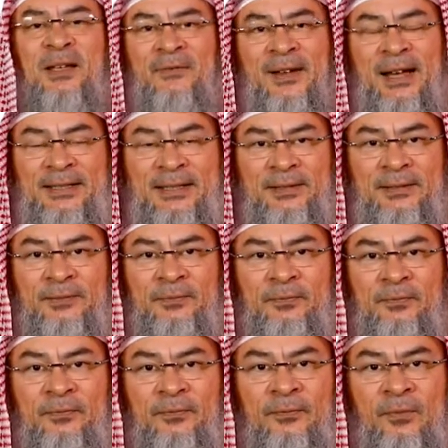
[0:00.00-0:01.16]
fast?
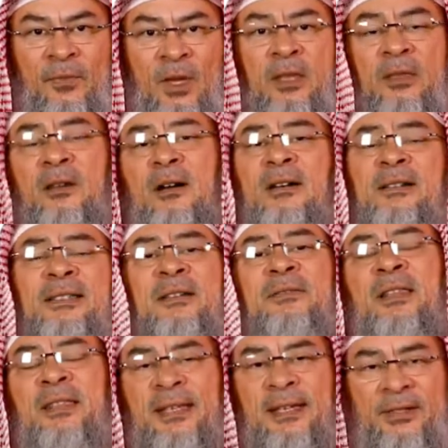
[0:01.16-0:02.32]
There are 7
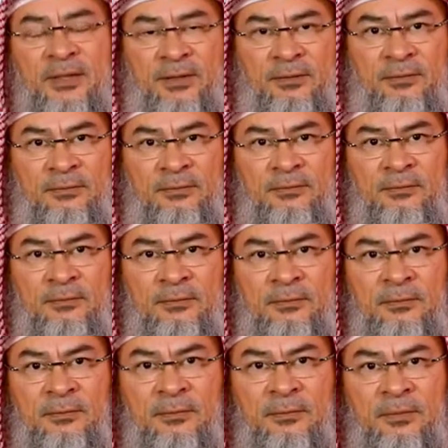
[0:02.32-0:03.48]
things
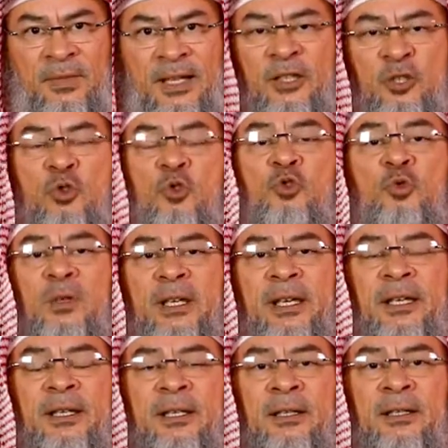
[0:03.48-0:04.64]
that
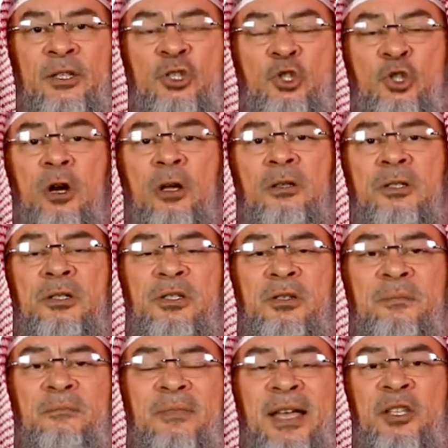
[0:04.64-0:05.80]
usually scholars
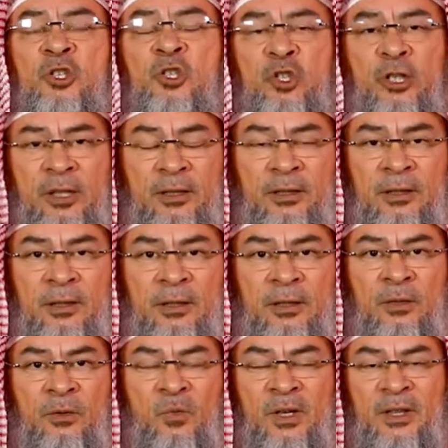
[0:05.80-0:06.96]
mention
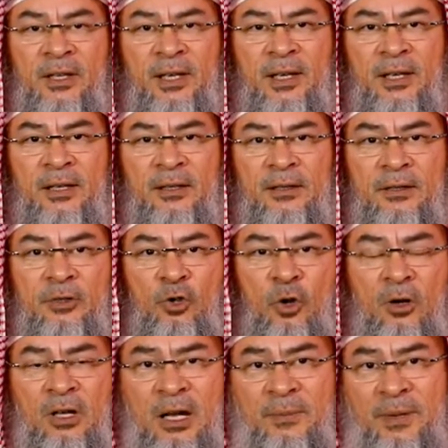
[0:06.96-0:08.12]
when they
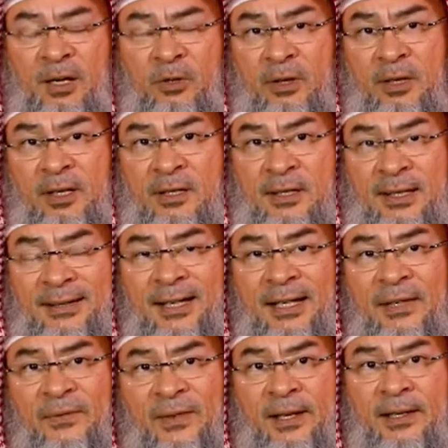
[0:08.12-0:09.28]
talk about things that
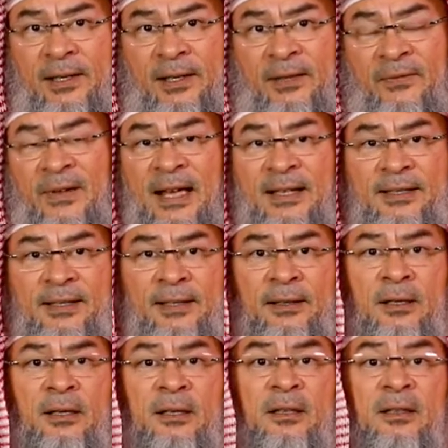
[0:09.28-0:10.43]
nullify fasting.
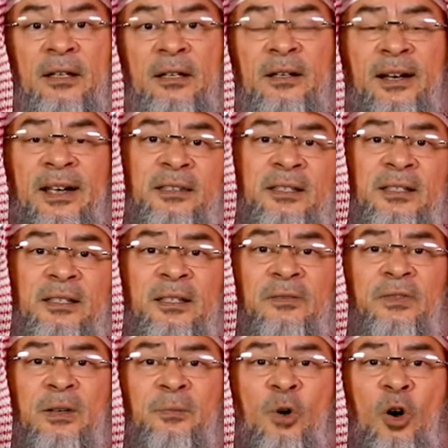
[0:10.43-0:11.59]
The greatest of
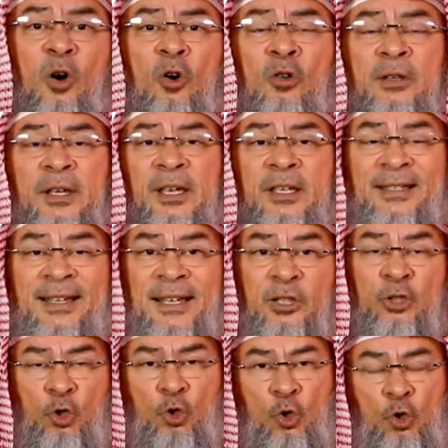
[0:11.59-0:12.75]
them all is
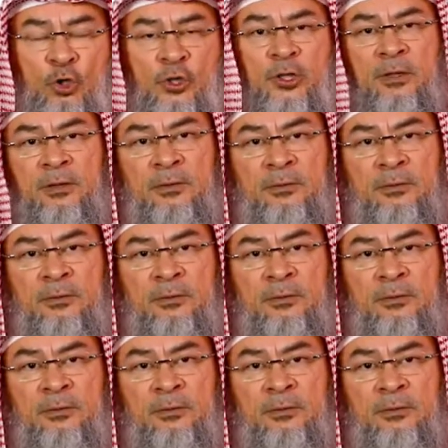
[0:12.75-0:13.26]
intercourse.